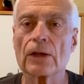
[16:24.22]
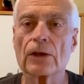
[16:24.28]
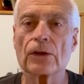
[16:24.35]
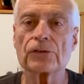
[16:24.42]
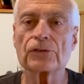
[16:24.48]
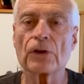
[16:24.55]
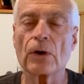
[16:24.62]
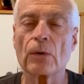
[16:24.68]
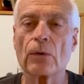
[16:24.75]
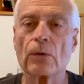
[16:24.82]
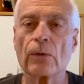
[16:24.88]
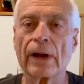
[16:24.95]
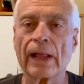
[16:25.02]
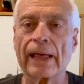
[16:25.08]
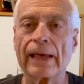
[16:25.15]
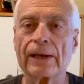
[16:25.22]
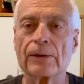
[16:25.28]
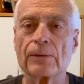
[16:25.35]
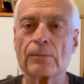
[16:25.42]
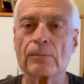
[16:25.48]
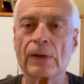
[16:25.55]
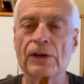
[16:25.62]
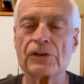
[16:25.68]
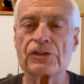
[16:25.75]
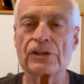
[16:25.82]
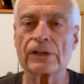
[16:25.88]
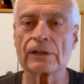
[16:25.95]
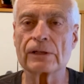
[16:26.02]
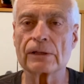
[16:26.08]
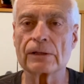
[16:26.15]
So when I
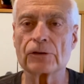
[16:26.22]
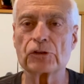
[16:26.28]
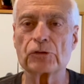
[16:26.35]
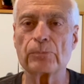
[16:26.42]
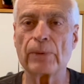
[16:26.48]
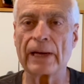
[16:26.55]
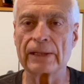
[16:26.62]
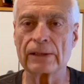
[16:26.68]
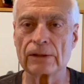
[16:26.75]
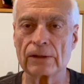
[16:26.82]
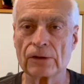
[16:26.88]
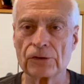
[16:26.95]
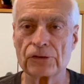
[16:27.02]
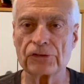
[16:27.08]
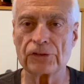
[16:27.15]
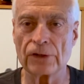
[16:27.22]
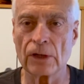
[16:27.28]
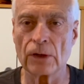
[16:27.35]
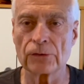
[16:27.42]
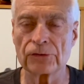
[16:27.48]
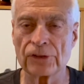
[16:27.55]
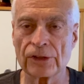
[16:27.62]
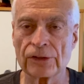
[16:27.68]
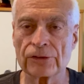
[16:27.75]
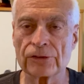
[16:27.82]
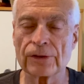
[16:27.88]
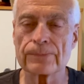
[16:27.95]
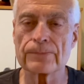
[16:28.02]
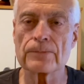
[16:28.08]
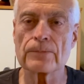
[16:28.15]
mentioned spinal stenosis,
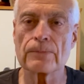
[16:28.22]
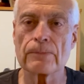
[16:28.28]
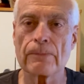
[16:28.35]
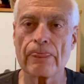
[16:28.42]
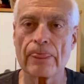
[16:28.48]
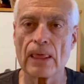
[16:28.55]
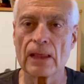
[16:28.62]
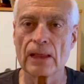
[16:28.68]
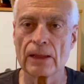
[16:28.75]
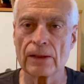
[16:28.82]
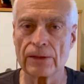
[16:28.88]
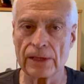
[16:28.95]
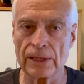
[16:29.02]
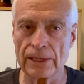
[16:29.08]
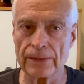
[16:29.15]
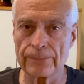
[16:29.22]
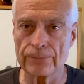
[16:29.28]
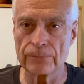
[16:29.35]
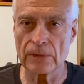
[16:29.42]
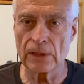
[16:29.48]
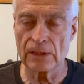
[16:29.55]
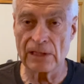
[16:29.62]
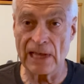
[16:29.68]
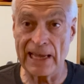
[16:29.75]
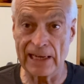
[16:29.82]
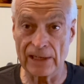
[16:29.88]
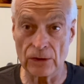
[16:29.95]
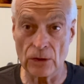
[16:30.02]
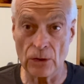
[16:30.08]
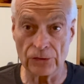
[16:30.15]
the
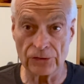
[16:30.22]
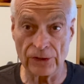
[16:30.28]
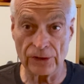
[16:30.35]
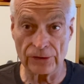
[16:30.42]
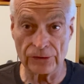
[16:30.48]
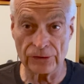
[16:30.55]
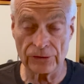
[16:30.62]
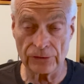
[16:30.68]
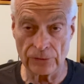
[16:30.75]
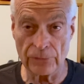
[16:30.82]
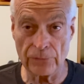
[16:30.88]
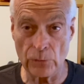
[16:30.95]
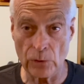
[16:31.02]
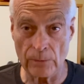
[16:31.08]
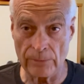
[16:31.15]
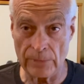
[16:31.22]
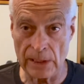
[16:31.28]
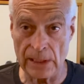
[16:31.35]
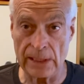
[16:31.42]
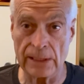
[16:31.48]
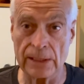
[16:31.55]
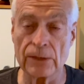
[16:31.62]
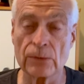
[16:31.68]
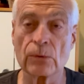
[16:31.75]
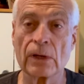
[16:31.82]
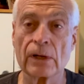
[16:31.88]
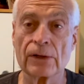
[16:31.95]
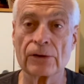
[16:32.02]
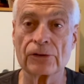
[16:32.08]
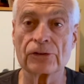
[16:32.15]
diagnosis for me
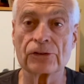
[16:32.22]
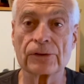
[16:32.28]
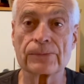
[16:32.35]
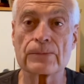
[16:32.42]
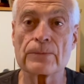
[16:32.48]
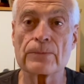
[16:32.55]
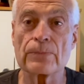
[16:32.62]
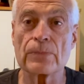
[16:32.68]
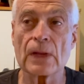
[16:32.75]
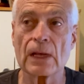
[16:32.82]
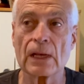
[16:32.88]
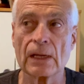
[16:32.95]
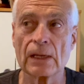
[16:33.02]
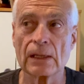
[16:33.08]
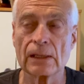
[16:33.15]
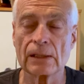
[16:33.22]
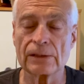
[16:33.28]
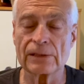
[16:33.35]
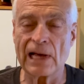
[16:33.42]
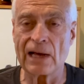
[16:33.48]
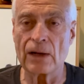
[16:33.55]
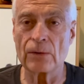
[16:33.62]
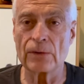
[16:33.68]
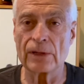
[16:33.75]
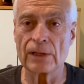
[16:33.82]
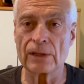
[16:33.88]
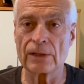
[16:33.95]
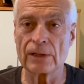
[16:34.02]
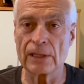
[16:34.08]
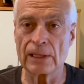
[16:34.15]
was down
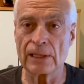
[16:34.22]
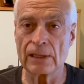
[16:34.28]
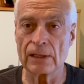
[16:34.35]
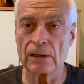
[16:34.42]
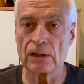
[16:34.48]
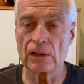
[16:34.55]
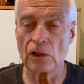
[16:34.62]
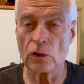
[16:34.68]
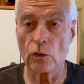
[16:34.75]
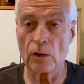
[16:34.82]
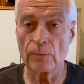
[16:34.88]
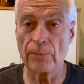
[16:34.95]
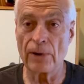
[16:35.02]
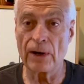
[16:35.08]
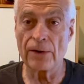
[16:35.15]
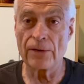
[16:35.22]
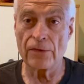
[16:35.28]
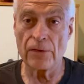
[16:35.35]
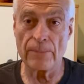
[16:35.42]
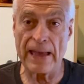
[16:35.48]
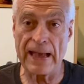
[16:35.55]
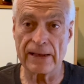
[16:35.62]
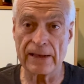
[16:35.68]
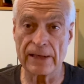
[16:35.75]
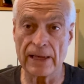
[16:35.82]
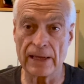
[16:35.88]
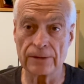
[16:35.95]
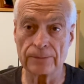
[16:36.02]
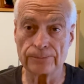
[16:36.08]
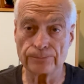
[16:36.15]
in the lower part of the back again.